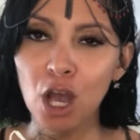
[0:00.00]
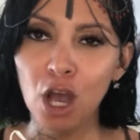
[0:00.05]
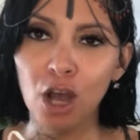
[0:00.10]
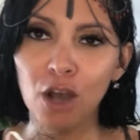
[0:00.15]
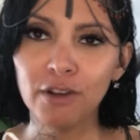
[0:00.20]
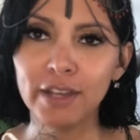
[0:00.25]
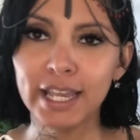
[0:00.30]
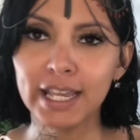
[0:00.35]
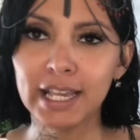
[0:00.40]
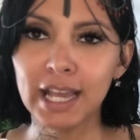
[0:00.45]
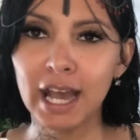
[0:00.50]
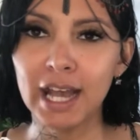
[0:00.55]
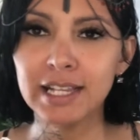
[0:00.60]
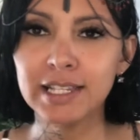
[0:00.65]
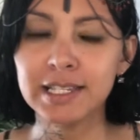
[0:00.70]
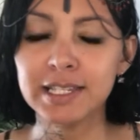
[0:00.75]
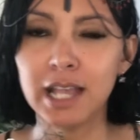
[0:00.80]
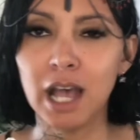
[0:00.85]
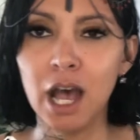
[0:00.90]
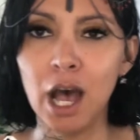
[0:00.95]
Okay,
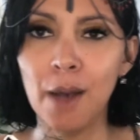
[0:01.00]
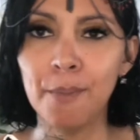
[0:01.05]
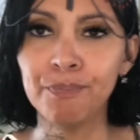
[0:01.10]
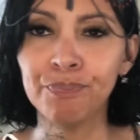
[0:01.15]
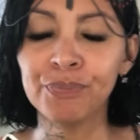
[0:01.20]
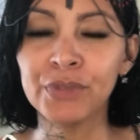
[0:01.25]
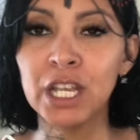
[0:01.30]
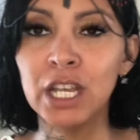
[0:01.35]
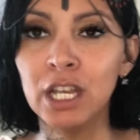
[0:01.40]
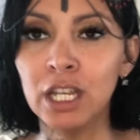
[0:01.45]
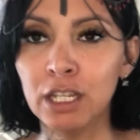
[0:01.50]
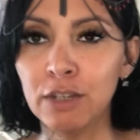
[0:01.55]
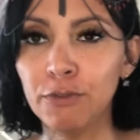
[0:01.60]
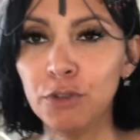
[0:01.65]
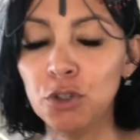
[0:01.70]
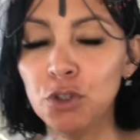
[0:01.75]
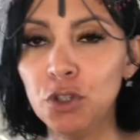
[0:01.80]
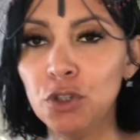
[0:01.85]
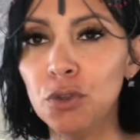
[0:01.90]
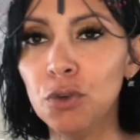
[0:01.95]
guys, um, if
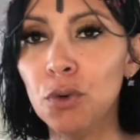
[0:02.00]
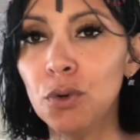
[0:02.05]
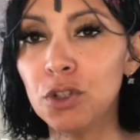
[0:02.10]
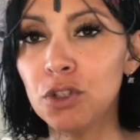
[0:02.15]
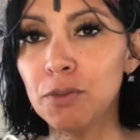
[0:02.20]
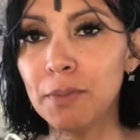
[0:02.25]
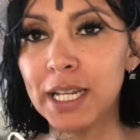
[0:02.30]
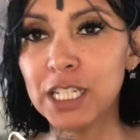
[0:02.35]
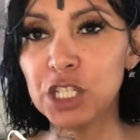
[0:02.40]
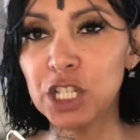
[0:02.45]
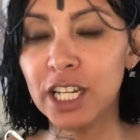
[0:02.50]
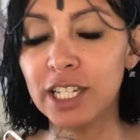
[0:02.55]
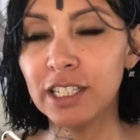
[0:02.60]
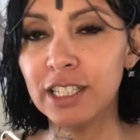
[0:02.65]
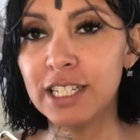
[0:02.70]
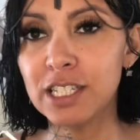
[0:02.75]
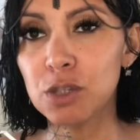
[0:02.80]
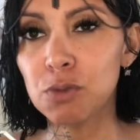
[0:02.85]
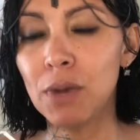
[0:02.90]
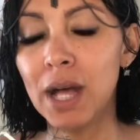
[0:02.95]
you're new to my channel
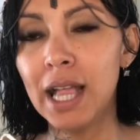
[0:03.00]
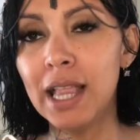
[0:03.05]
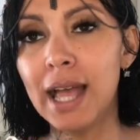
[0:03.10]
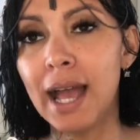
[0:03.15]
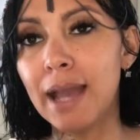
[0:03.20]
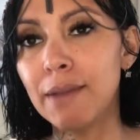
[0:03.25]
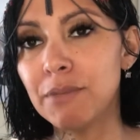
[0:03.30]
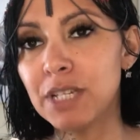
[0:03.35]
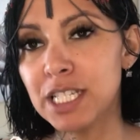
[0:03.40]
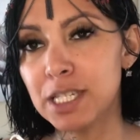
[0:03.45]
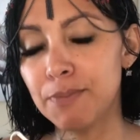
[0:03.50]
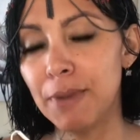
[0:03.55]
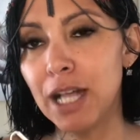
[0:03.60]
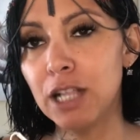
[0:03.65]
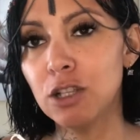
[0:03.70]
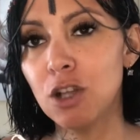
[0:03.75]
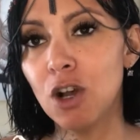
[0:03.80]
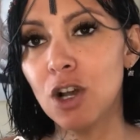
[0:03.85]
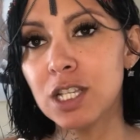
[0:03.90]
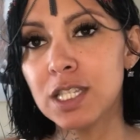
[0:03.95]
as well, I'm a
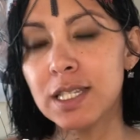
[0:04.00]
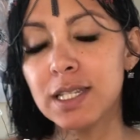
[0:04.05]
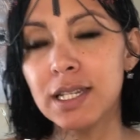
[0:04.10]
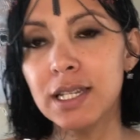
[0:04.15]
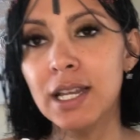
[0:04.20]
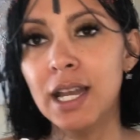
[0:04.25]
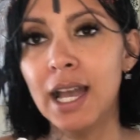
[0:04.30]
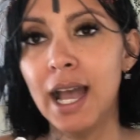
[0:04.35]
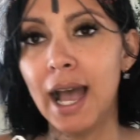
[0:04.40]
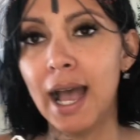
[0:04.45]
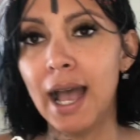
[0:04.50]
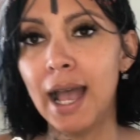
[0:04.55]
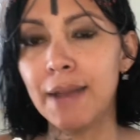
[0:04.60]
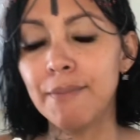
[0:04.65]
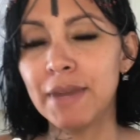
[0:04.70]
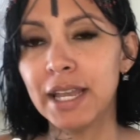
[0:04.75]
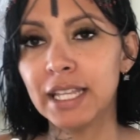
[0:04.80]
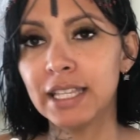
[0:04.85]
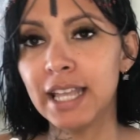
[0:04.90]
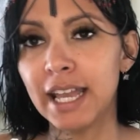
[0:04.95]
spellcaster,
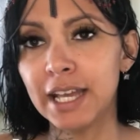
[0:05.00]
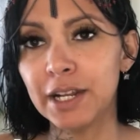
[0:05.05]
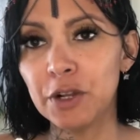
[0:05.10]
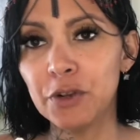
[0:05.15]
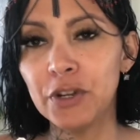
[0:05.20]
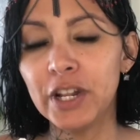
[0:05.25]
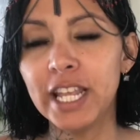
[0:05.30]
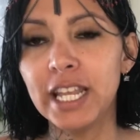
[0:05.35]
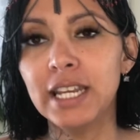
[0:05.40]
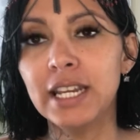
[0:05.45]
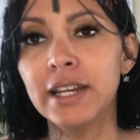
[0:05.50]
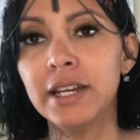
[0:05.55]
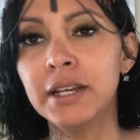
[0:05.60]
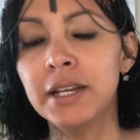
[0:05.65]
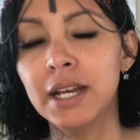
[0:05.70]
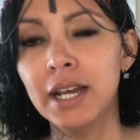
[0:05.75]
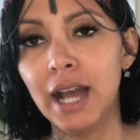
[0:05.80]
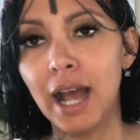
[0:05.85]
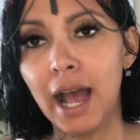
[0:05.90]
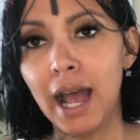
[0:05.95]
I'm a tarot reader,
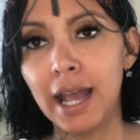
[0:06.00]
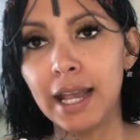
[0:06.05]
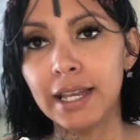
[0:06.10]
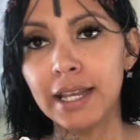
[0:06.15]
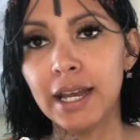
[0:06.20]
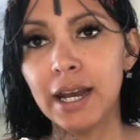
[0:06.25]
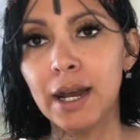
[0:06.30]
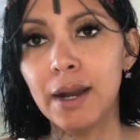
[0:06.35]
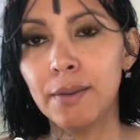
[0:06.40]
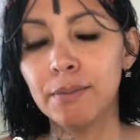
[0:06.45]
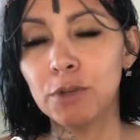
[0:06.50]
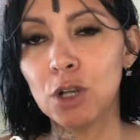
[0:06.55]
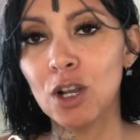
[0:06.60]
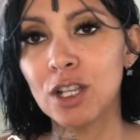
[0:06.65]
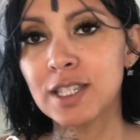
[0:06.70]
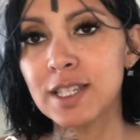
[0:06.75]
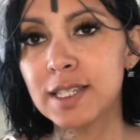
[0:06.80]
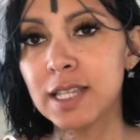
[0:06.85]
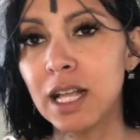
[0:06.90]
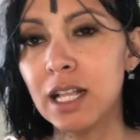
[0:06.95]
I um,
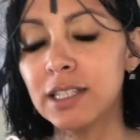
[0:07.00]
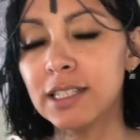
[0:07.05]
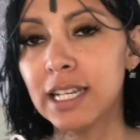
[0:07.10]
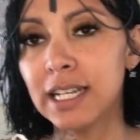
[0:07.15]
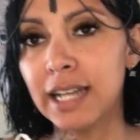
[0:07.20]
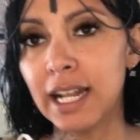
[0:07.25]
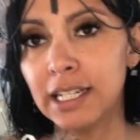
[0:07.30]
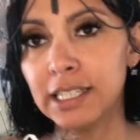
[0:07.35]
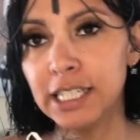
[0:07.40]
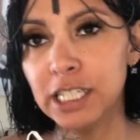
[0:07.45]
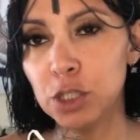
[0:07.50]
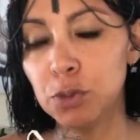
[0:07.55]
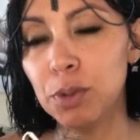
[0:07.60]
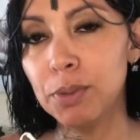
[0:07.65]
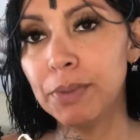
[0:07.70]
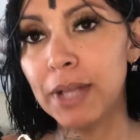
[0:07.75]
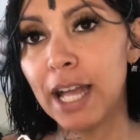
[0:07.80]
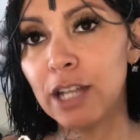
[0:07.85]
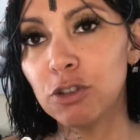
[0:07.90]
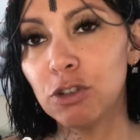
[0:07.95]
consult and I teach
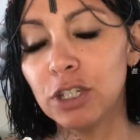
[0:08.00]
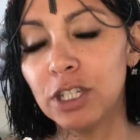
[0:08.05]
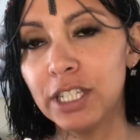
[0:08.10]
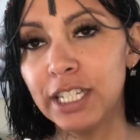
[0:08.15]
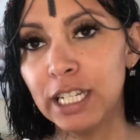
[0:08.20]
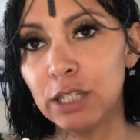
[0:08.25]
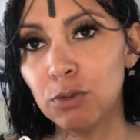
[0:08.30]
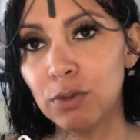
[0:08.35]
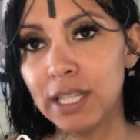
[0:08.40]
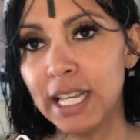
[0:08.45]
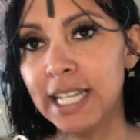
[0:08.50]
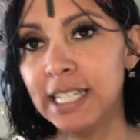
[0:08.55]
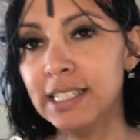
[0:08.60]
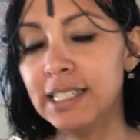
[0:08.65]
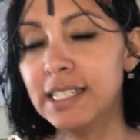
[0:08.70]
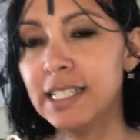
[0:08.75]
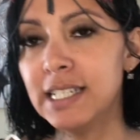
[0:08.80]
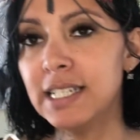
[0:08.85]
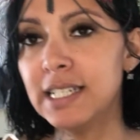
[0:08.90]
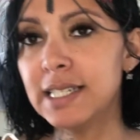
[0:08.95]
people how to connect with
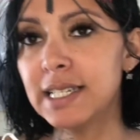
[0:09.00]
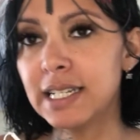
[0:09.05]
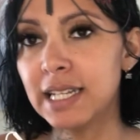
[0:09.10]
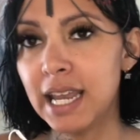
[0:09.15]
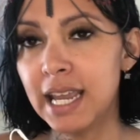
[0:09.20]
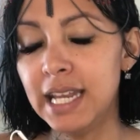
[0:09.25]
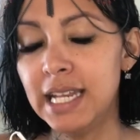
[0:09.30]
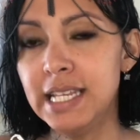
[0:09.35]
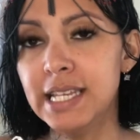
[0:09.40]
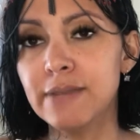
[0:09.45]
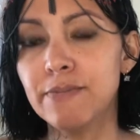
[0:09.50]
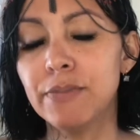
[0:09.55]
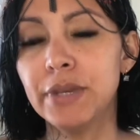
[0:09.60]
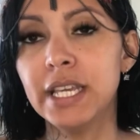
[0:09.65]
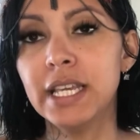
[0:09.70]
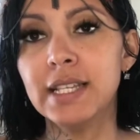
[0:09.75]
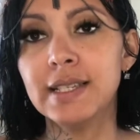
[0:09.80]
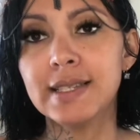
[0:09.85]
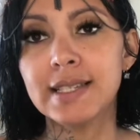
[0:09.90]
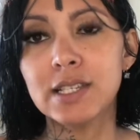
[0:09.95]
entities and alien
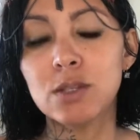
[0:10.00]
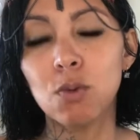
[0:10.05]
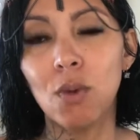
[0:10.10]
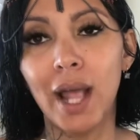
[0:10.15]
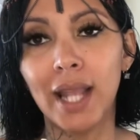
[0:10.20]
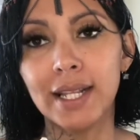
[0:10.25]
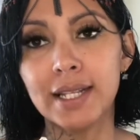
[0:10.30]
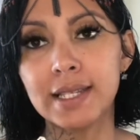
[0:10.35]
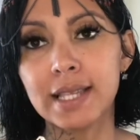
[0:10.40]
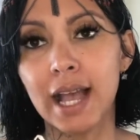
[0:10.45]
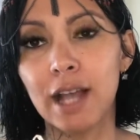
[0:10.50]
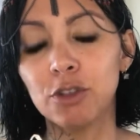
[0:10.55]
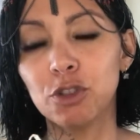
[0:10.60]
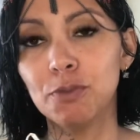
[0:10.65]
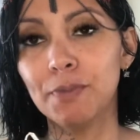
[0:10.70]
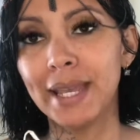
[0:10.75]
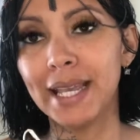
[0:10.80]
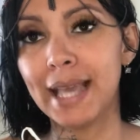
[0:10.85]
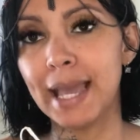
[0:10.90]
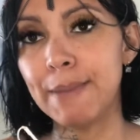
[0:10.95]
beings, as well as how to
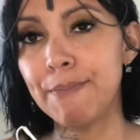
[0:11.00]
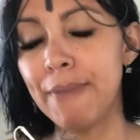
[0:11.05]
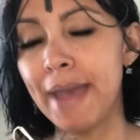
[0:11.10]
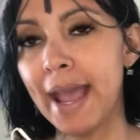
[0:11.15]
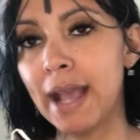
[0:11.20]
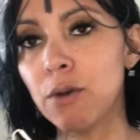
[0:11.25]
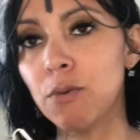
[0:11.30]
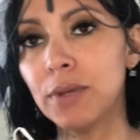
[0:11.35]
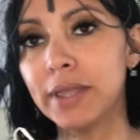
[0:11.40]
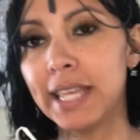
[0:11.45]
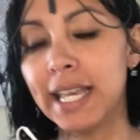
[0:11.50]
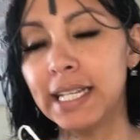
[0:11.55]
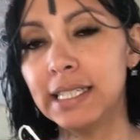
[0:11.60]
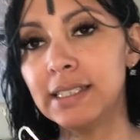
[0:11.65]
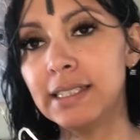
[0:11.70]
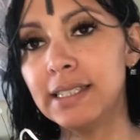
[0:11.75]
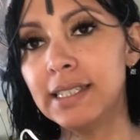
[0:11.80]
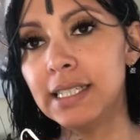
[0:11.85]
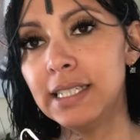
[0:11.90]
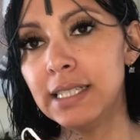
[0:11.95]
make a pact with
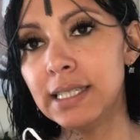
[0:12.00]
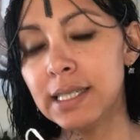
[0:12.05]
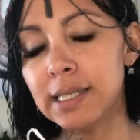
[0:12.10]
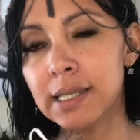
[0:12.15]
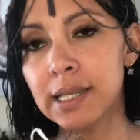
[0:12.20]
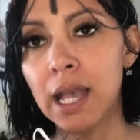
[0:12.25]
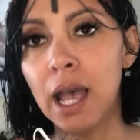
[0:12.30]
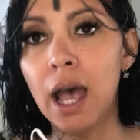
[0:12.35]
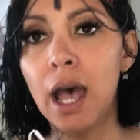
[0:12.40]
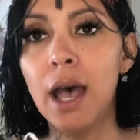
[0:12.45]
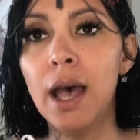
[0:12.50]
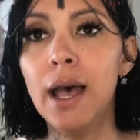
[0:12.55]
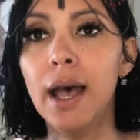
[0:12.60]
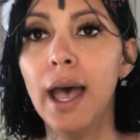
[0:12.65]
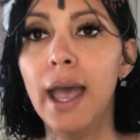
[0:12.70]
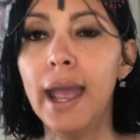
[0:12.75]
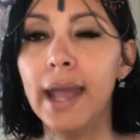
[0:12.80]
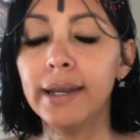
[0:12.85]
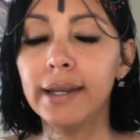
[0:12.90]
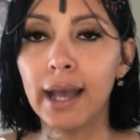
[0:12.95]
entities
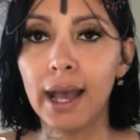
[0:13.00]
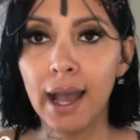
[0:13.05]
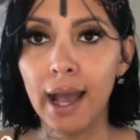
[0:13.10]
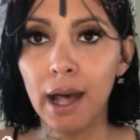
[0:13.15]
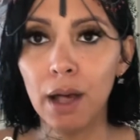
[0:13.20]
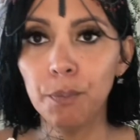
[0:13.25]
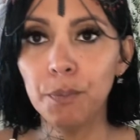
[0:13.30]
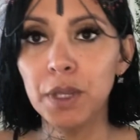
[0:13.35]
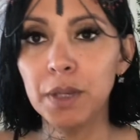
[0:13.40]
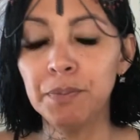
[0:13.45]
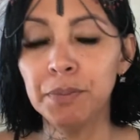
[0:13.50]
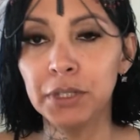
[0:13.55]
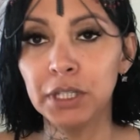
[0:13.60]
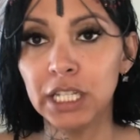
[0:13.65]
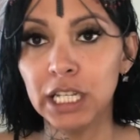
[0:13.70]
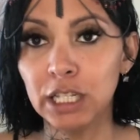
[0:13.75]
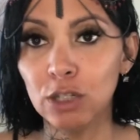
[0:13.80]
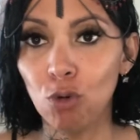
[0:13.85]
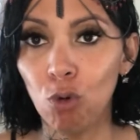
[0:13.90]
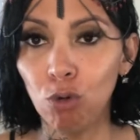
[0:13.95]
and I help people
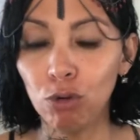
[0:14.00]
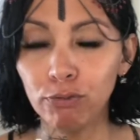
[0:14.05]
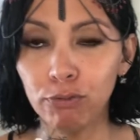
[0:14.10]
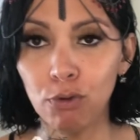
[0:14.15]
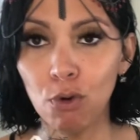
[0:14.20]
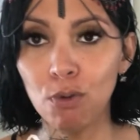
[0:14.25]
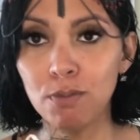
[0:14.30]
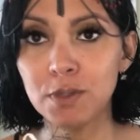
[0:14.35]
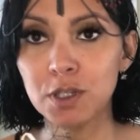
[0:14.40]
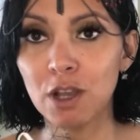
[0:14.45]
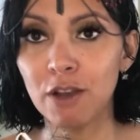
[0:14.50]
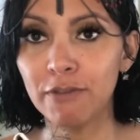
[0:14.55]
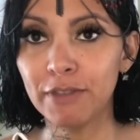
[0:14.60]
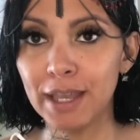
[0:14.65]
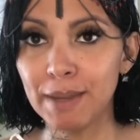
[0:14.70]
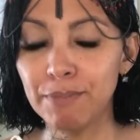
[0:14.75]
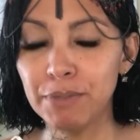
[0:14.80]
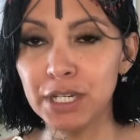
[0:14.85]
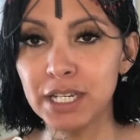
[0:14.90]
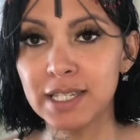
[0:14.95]
in all forms of
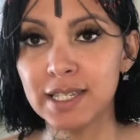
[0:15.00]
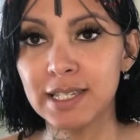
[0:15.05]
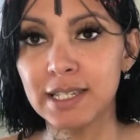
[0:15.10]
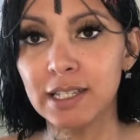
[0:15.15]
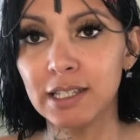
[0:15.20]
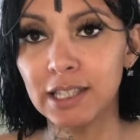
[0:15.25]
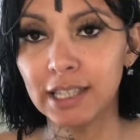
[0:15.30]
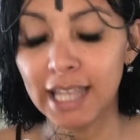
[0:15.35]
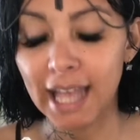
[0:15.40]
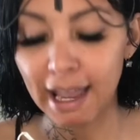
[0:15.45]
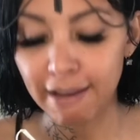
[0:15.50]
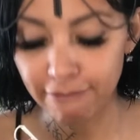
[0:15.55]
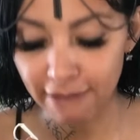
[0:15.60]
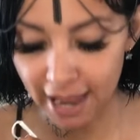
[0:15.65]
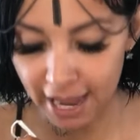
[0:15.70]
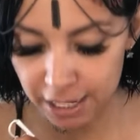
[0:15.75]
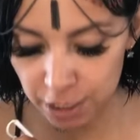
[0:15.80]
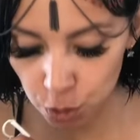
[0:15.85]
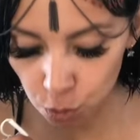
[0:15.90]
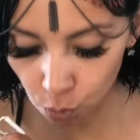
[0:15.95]
their personal life
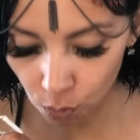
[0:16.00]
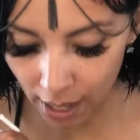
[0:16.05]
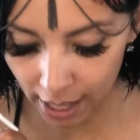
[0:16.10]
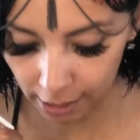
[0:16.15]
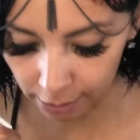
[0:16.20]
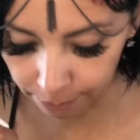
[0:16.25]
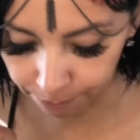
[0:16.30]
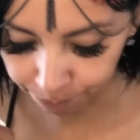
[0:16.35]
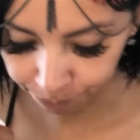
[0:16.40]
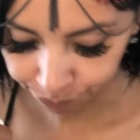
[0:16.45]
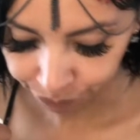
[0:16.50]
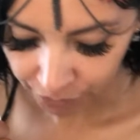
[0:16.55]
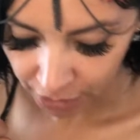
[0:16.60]
as well.